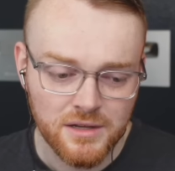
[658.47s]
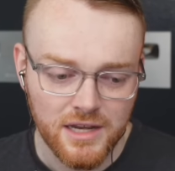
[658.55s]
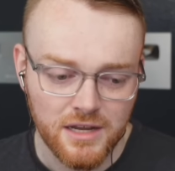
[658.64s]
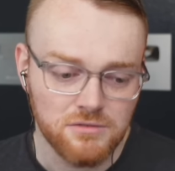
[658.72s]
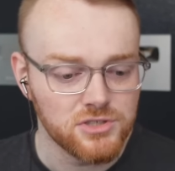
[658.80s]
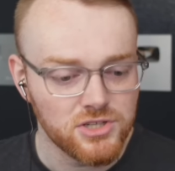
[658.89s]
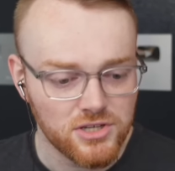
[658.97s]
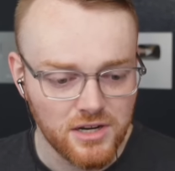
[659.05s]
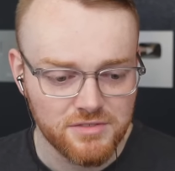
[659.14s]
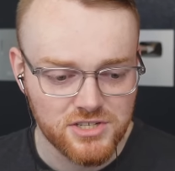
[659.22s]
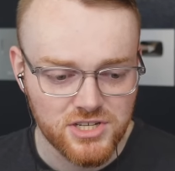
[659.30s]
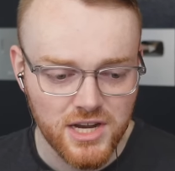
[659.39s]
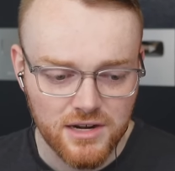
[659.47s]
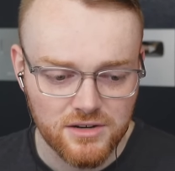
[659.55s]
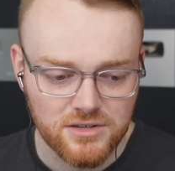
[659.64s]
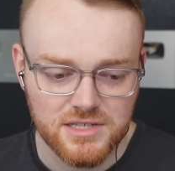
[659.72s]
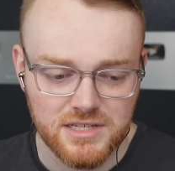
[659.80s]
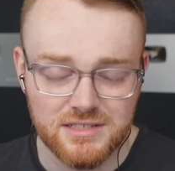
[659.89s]
And if you turn off the
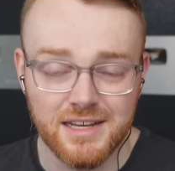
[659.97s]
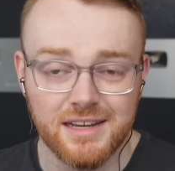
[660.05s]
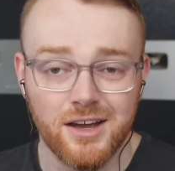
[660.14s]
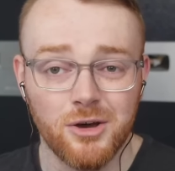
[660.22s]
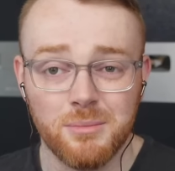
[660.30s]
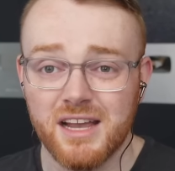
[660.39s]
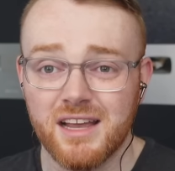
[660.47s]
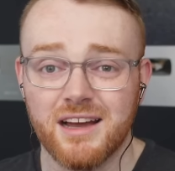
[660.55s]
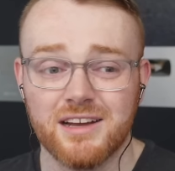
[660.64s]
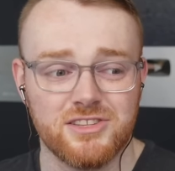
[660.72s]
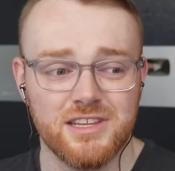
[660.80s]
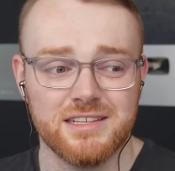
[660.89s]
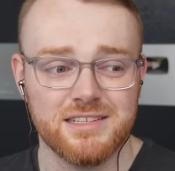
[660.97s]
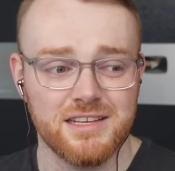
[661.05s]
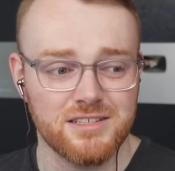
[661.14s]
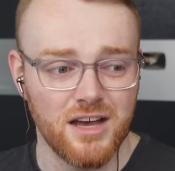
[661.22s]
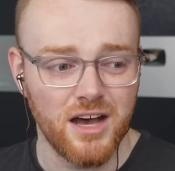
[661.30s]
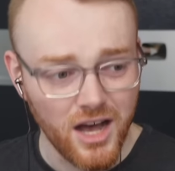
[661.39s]
shaders and it's like, oh my gosh, this
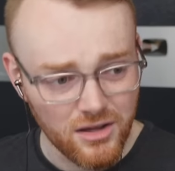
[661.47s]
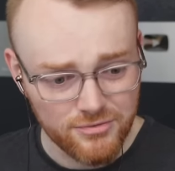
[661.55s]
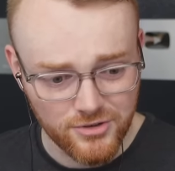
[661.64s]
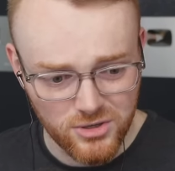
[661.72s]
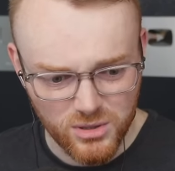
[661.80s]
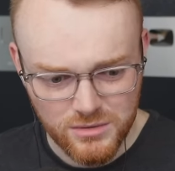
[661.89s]
is awful.